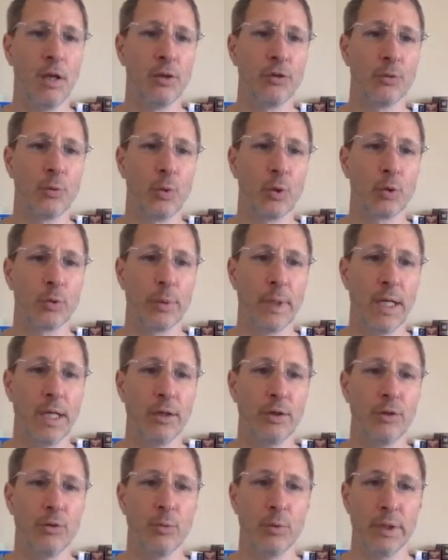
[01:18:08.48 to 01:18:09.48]
So we'll create
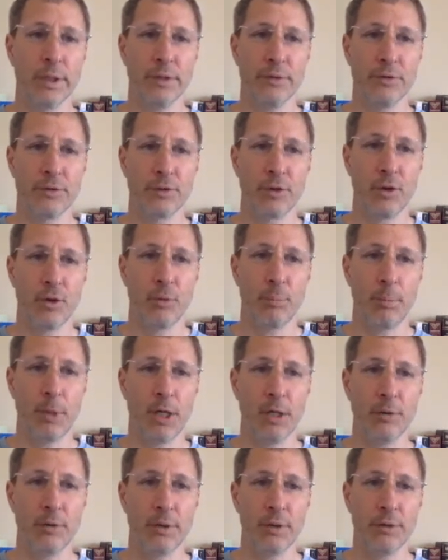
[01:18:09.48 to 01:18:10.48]
a new list called
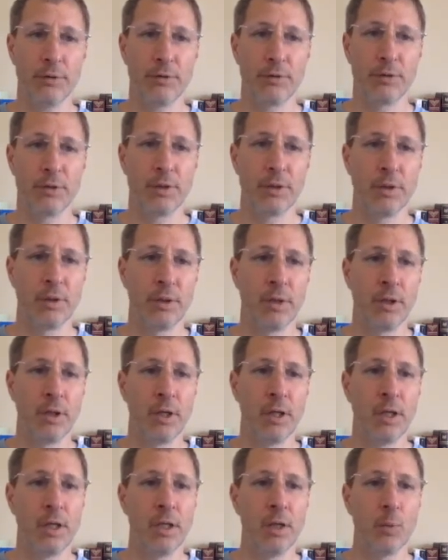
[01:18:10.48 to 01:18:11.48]
myList.
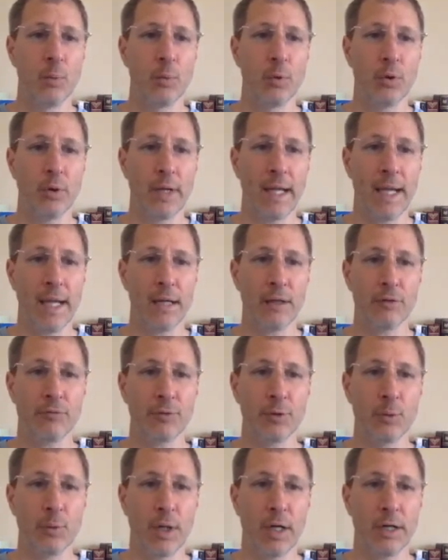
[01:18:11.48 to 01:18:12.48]
We'll add a
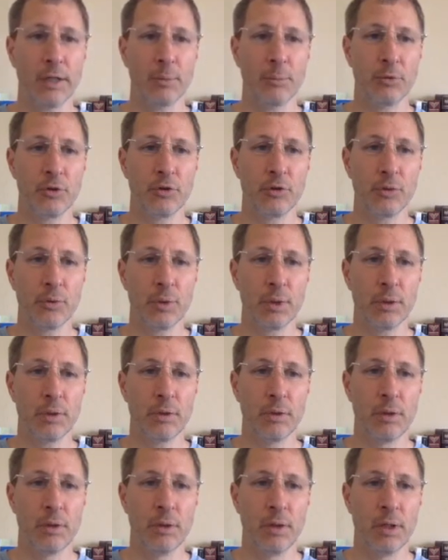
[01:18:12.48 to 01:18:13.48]
few items to
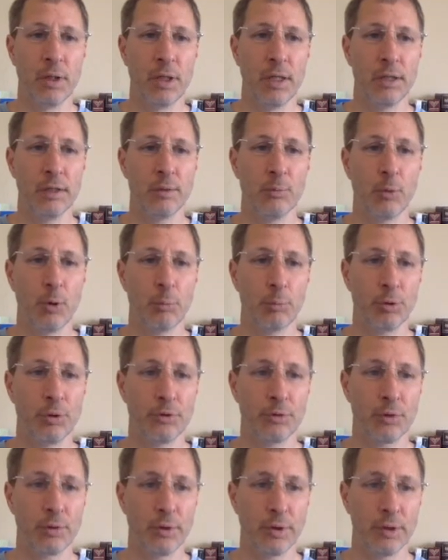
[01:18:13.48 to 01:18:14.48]
it, and then we'll
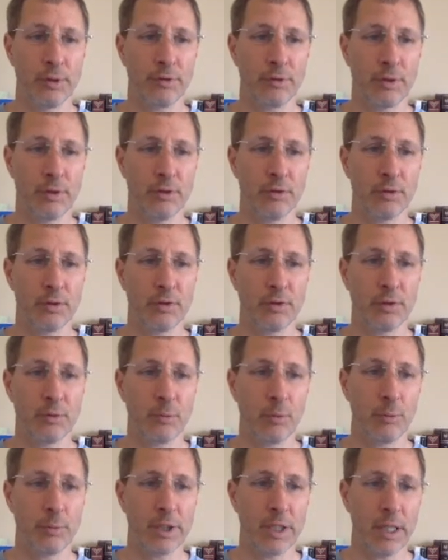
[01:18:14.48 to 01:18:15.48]
print the list, and you can see
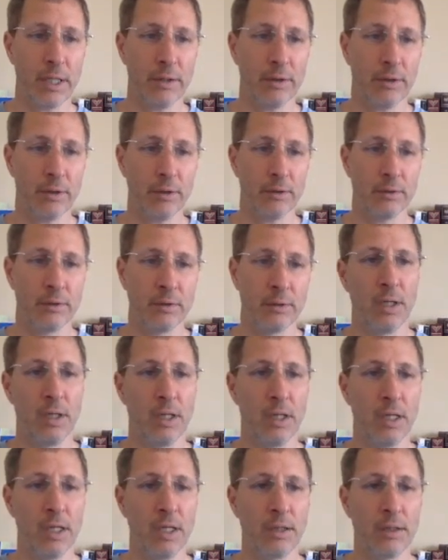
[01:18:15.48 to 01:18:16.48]
what we get here.
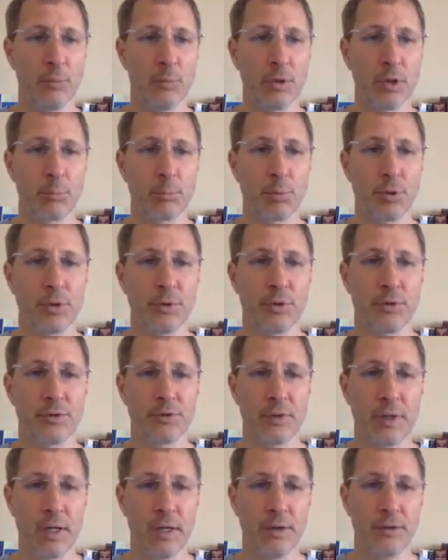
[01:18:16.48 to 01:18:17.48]
And then we can print the
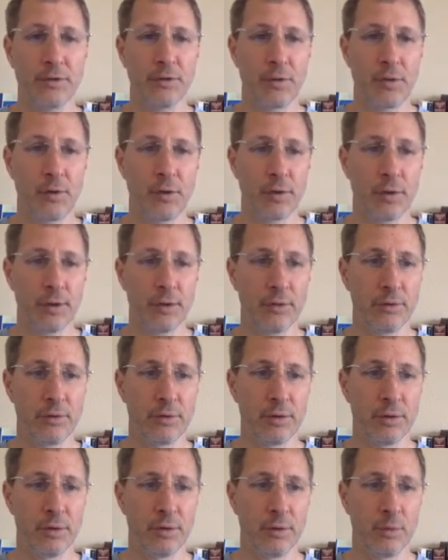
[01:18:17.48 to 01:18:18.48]
size of the
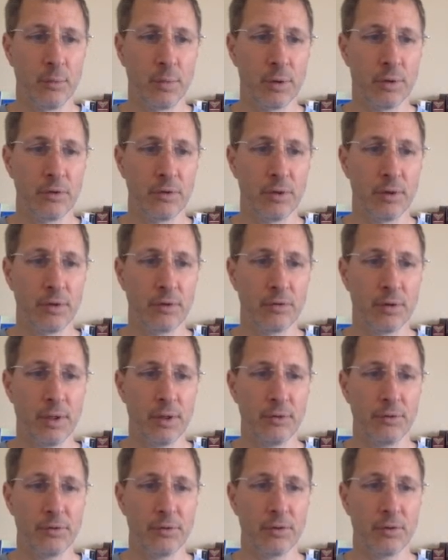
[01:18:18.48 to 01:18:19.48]
list. We can see the
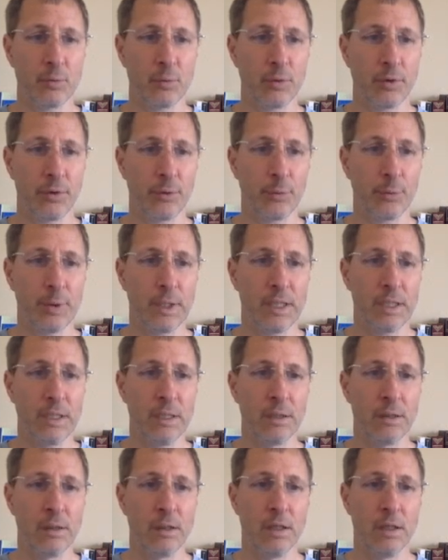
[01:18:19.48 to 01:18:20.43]
size is equal to 3.